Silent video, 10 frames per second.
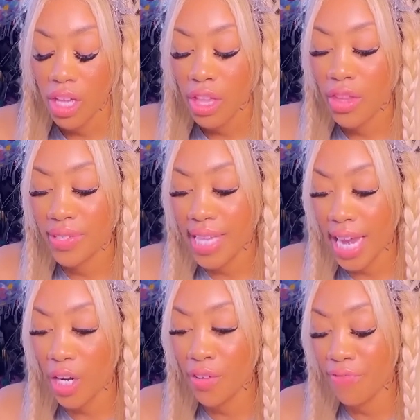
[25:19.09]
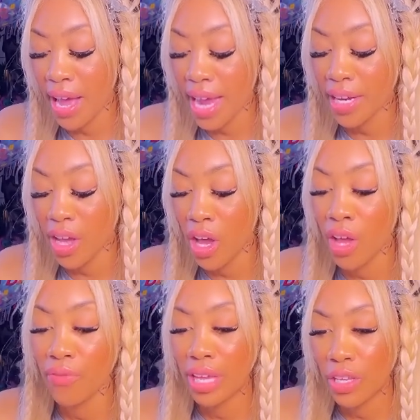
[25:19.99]
They're terrified
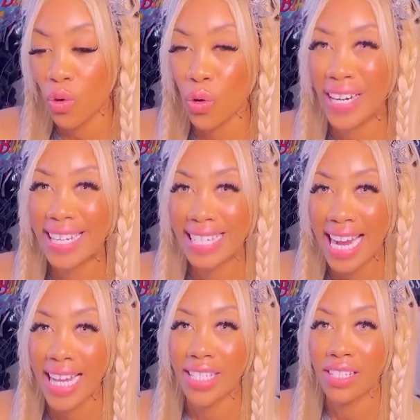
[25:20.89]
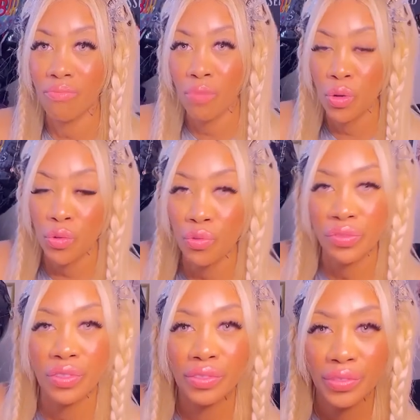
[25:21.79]
of your next move,
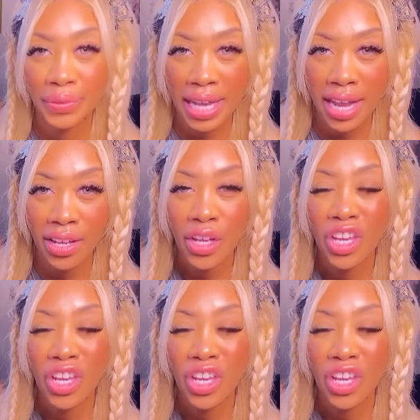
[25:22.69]
okay?